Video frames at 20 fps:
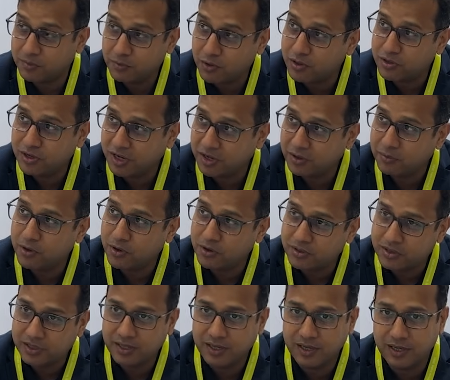I'm not talking
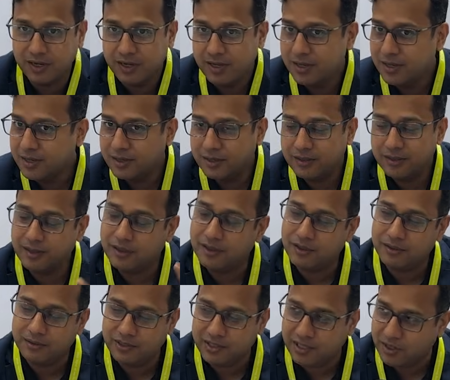about uh, the
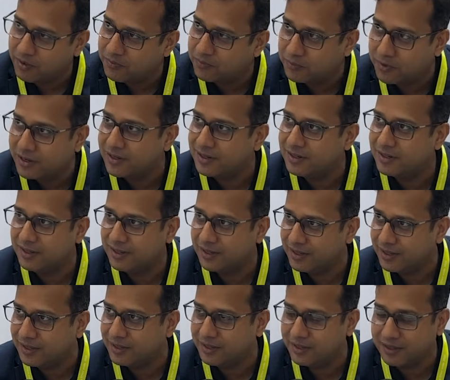developed world
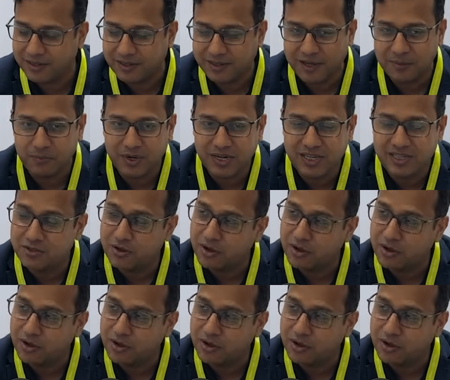uh, companies.